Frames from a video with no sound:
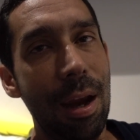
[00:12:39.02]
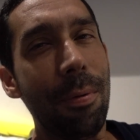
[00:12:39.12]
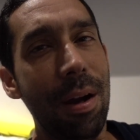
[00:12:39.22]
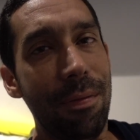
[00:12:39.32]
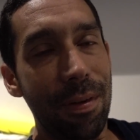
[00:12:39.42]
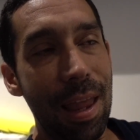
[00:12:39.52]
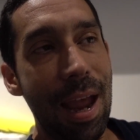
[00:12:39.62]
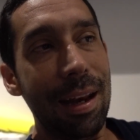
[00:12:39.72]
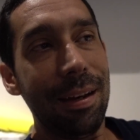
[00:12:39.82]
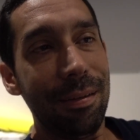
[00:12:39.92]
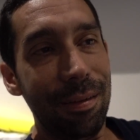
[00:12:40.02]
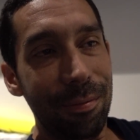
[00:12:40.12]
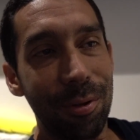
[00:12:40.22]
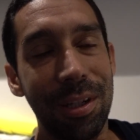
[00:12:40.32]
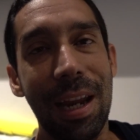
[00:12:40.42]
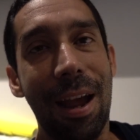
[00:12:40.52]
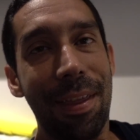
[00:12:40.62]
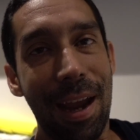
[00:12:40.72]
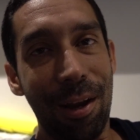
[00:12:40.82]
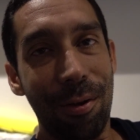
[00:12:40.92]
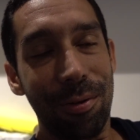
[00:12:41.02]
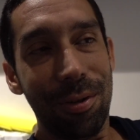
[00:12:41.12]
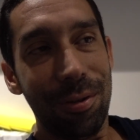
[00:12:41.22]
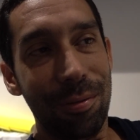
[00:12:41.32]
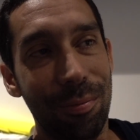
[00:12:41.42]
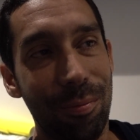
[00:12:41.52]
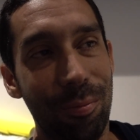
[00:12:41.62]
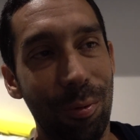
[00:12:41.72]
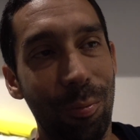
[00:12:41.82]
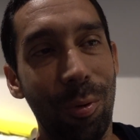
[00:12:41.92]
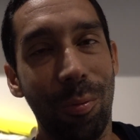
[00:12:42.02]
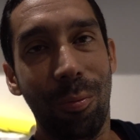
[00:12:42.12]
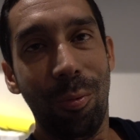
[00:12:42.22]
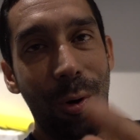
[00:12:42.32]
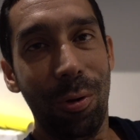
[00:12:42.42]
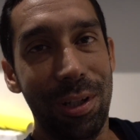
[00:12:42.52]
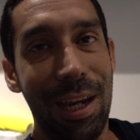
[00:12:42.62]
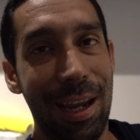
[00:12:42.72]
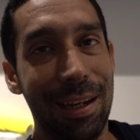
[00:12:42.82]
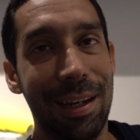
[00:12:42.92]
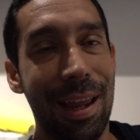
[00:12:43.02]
get ready for that. We'll see how that goes. We'll hold his hand in